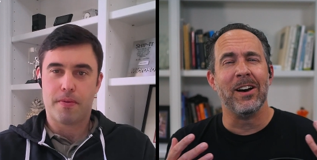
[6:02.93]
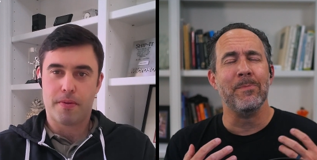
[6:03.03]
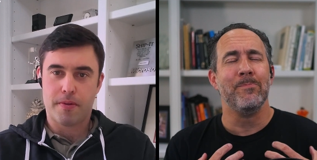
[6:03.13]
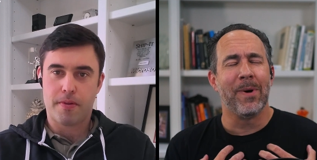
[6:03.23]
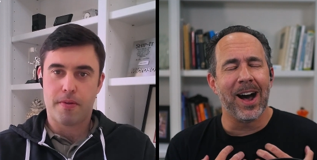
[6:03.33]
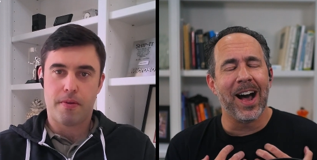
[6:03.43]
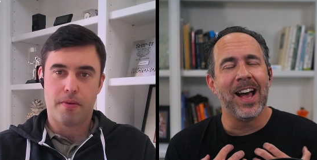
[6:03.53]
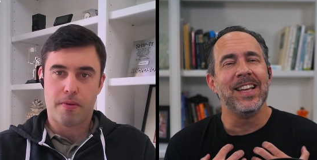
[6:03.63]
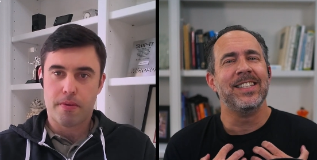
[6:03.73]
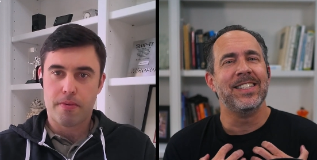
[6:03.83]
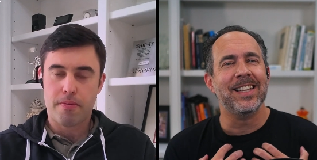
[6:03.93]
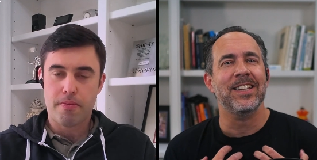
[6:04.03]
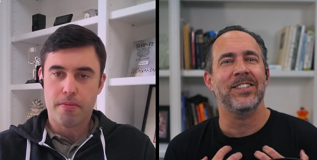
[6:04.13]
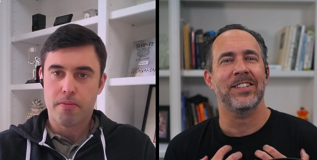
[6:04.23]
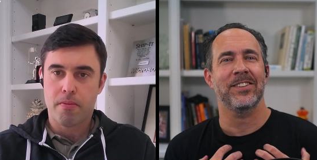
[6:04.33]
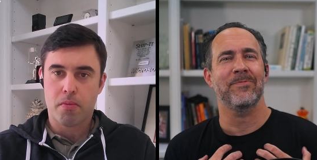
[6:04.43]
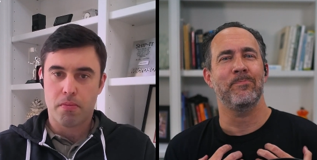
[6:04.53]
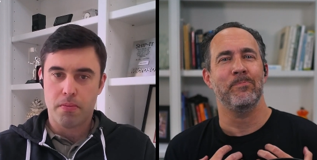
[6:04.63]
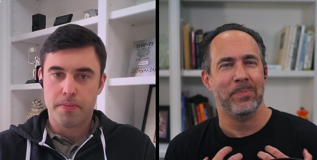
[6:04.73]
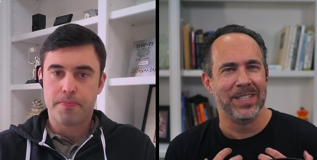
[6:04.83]
Speaker 1: on my sensitive
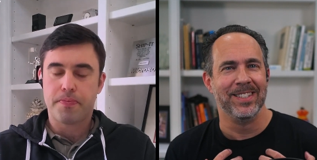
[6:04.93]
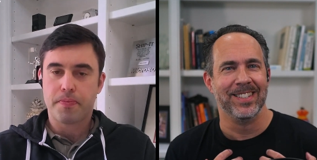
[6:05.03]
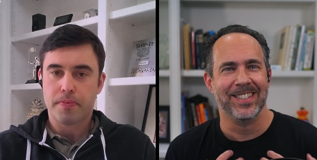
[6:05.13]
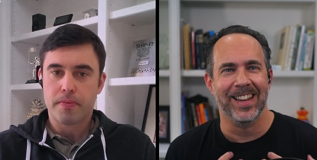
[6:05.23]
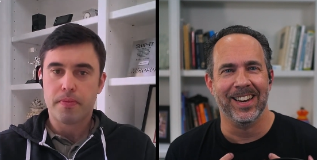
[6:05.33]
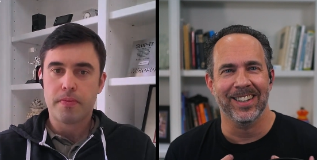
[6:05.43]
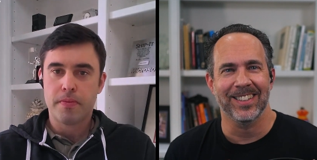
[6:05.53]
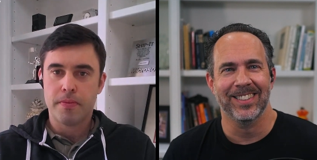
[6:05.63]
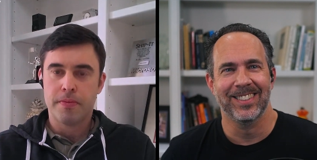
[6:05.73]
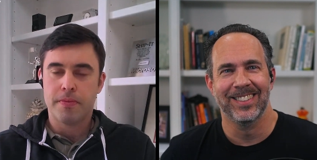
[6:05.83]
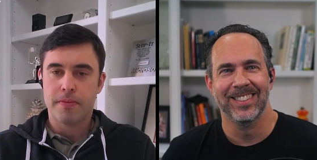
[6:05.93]
business data?